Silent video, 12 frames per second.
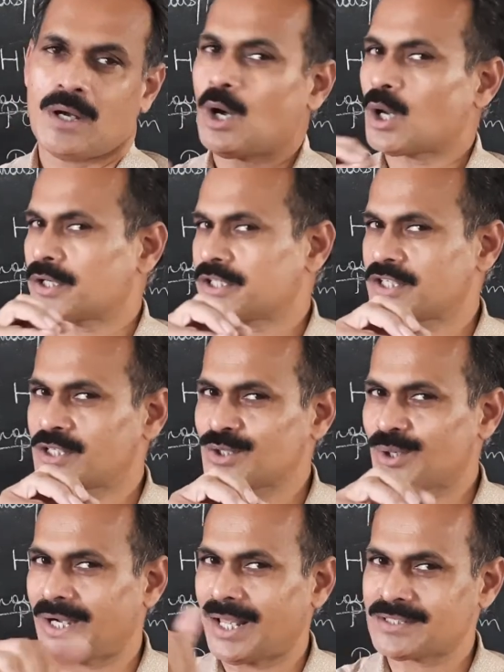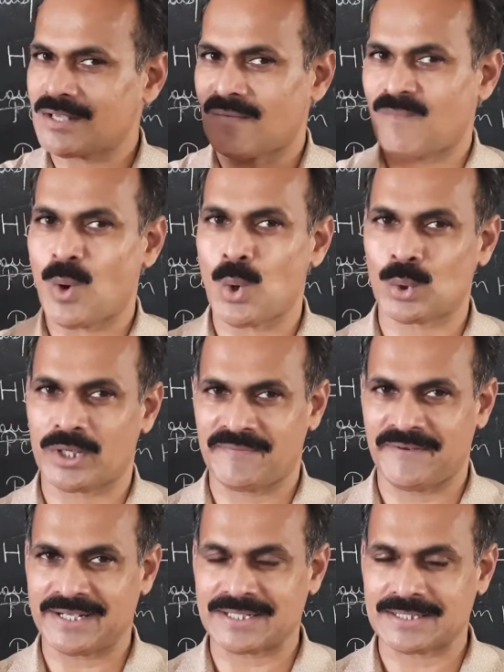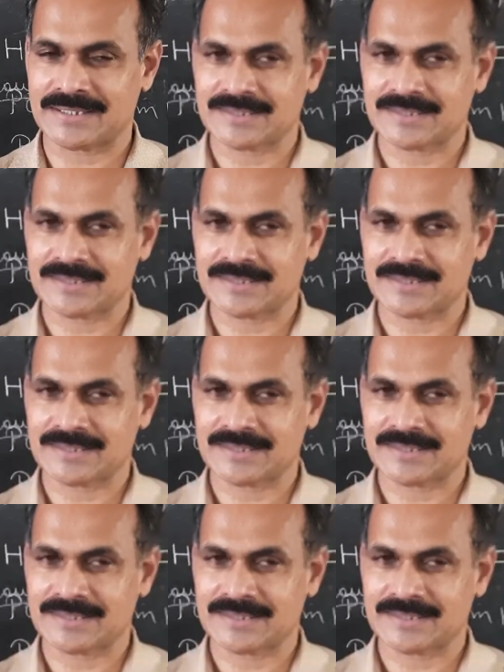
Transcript: or it is also called as Bohr effect.